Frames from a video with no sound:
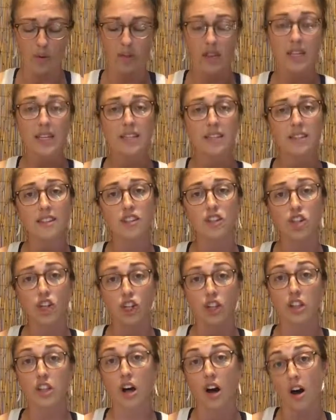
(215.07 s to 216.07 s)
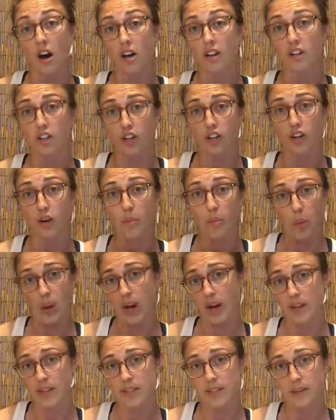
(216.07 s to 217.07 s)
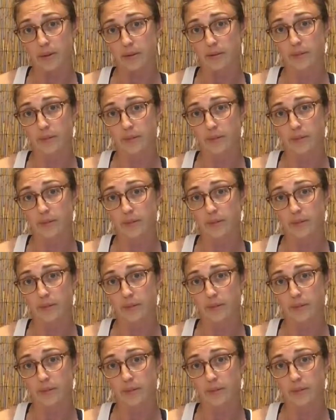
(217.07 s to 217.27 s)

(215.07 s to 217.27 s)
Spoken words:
This is your long-term bind.